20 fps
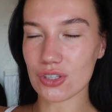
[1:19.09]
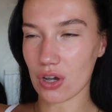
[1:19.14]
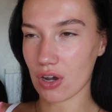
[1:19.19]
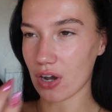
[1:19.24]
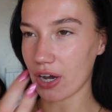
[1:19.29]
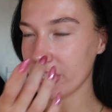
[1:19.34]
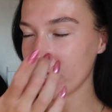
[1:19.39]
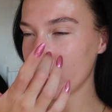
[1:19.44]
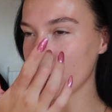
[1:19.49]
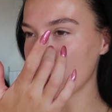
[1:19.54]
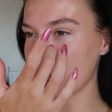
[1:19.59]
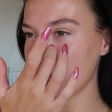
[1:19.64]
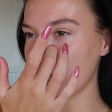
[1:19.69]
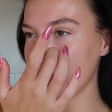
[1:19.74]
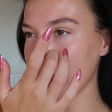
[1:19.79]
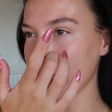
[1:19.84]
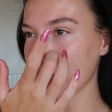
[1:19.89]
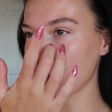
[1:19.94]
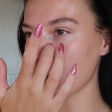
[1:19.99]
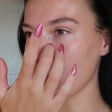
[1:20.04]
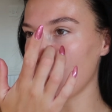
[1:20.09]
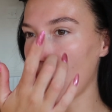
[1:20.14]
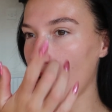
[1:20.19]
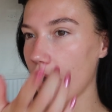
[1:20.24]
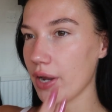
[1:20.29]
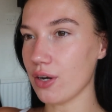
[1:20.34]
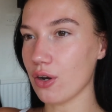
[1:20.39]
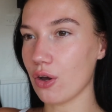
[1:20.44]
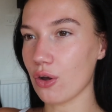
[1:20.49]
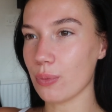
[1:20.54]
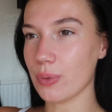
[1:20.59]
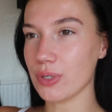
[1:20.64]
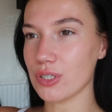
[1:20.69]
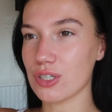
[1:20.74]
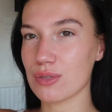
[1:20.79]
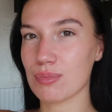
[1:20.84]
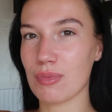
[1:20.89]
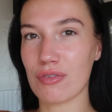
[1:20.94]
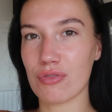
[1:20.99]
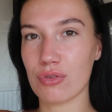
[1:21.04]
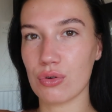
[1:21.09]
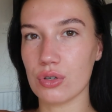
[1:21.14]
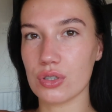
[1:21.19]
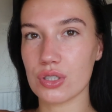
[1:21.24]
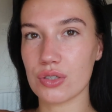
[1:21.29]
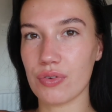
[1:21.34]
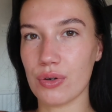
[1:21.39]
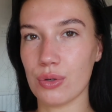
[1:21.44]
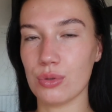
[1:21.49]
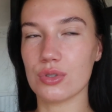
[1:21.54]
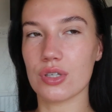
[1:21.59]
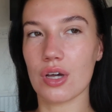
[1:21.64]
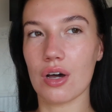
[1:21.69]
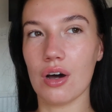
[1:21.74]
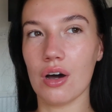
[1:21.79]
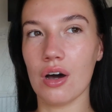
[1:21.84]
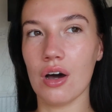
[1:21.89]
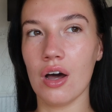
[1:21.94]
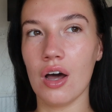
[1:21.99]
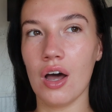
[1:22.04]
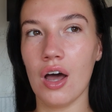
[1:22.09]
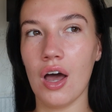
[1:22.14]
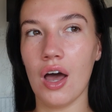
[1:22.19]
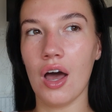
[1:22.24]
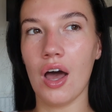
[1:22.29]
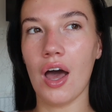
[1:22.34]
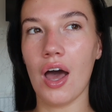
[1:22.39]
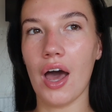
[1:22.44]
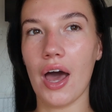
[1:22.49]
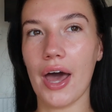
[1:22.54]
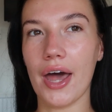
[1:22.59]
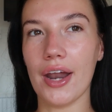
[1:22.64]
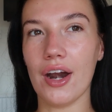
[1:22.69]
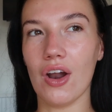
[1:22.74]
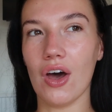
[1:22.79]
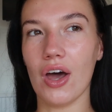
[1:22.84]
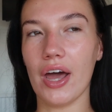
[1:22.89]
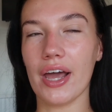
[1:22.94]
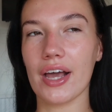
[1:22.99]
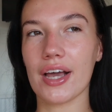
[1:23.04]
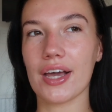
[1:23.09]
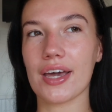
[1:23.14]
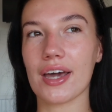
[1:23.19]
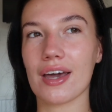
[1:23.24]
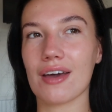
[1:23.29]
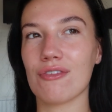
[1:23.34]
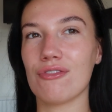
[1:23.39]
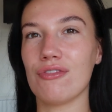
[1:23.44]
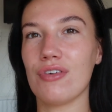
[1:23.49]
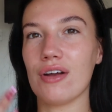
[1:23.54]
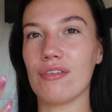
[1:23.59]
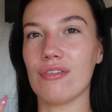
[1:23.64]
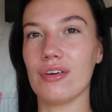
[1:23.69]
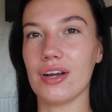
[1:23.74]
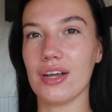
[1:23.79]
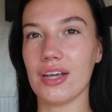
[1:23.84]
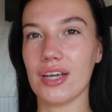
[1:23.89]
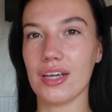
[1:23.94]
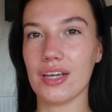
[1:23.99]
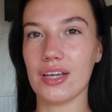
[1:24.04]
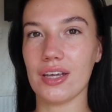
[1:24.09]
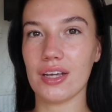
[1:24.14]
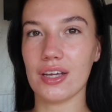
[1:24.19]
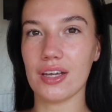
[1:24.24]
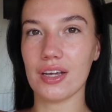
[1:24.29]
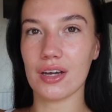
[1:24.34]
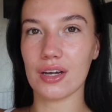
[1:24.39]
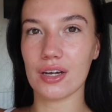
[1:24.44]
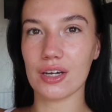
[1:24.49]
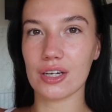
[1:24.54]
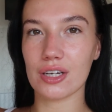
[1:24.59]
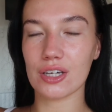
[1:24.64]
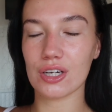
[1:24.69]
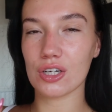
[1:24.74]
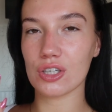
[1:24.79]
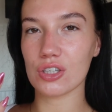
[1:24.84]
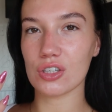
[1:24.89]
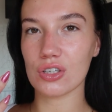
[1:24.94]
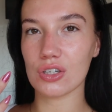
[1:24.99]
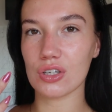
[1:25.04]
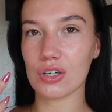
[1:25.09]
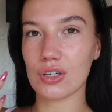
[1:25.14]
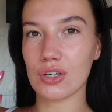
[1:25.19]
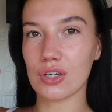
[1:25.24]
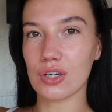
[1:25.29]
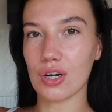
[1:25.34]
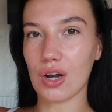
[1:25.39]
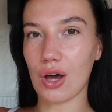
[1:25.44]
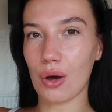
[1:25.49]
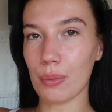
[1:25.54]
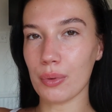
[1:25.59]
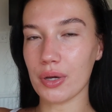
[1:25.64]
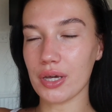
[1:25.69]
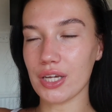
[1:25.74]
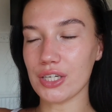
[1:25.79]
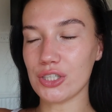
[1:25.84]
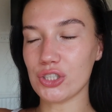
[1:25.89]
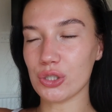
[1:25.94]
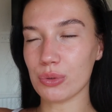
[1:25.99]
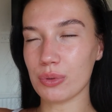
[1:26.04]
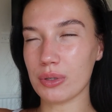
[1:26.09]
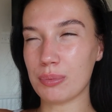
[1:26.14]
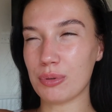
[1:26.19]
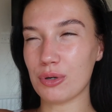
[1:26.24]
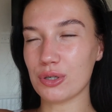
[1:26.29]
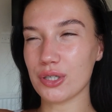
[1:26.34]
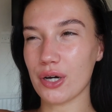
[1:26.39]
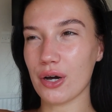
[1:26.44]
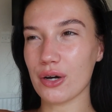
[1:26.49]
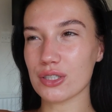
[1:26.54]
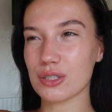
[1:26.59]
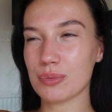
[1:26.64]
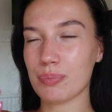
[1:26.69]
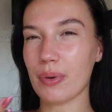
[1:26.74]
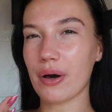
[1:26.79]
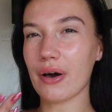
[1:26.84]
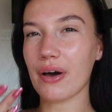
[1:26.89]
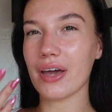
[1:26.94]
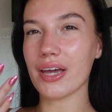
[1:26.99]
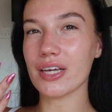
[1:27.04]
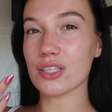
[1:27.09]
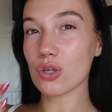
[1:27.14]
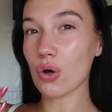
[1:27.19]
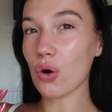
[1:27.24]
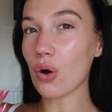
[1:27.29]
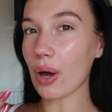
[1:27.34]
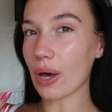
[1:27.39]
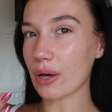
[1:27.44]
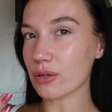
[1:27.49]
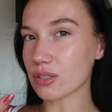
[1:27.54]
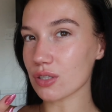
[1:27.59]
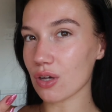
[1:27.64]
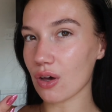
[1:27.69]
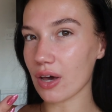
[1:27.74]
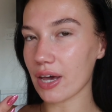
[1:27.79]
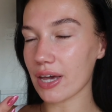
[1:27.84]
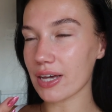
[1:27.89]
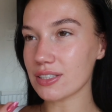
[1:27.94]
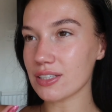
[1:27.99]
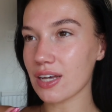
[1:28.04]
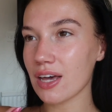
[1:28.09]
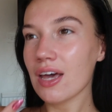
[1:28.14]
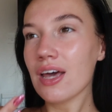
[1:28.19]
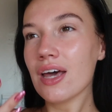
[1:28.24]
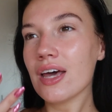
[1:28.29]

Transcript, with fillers: Like I just stick to what I know, which is my flawless filter and like very glowy, dewy products. But it's hot outside.